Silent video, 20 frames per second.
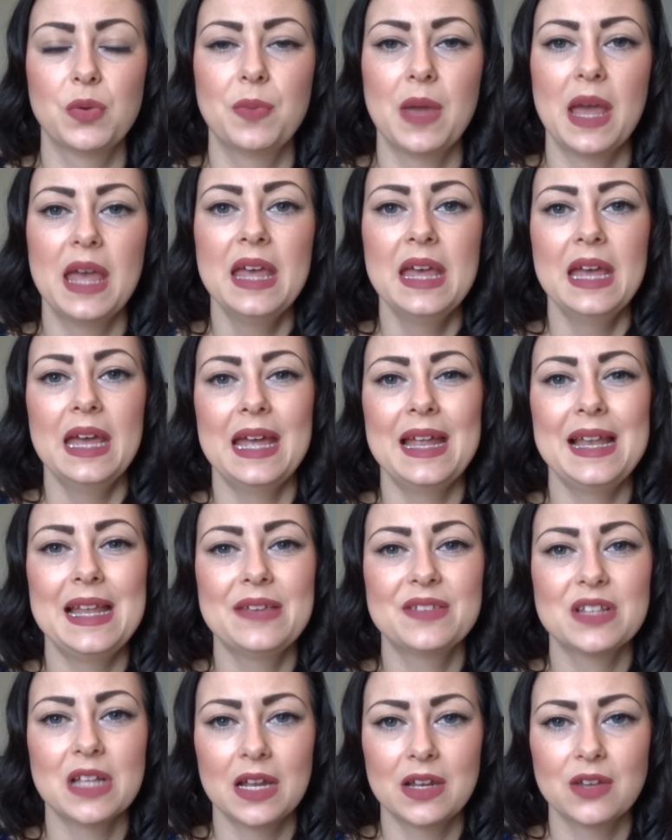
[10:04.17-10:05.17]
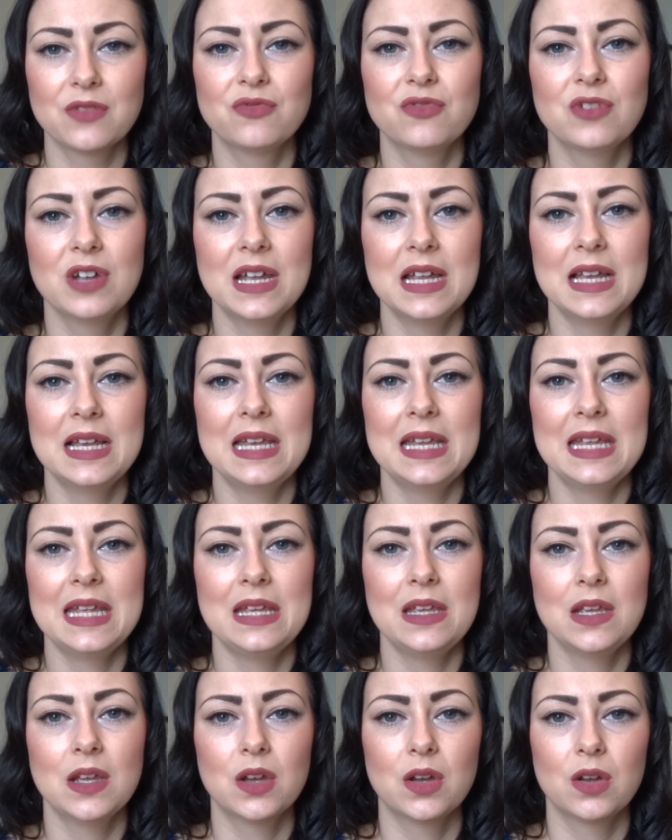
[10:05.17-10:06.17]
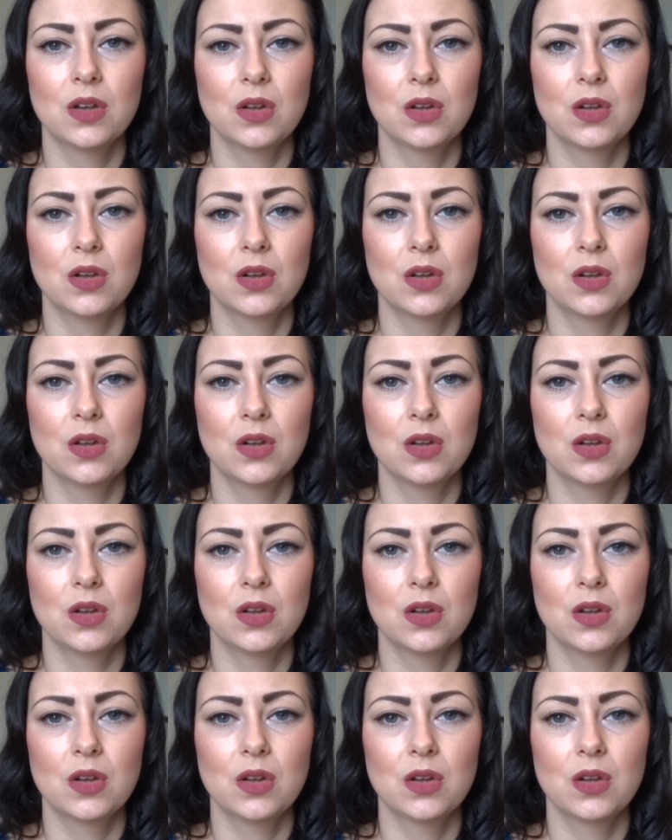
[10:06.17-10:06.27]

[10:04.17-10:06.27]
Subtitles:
but it leaves like a really